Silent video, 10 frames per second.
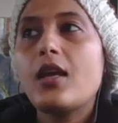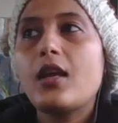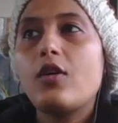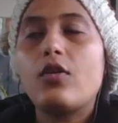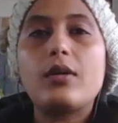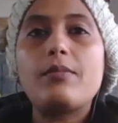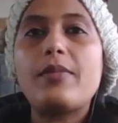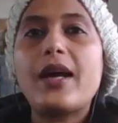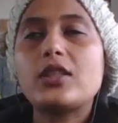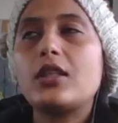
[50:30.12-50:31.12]
or
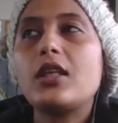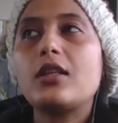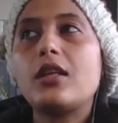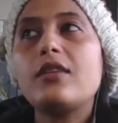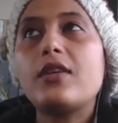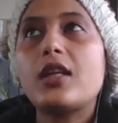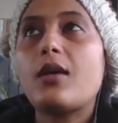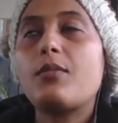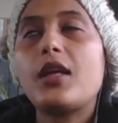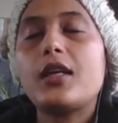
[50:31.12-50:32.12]
compassionate leave. And
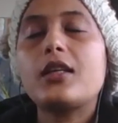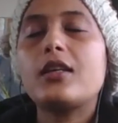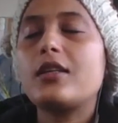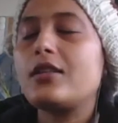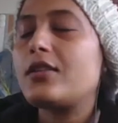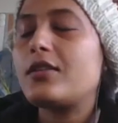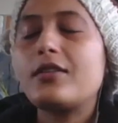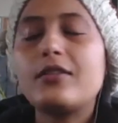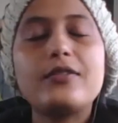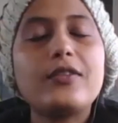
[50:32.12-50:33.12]
I'm like,
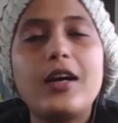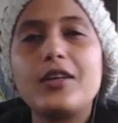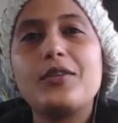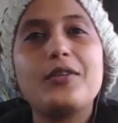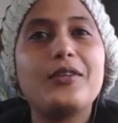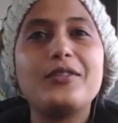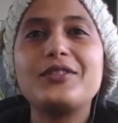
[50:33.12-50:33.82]
fuck off.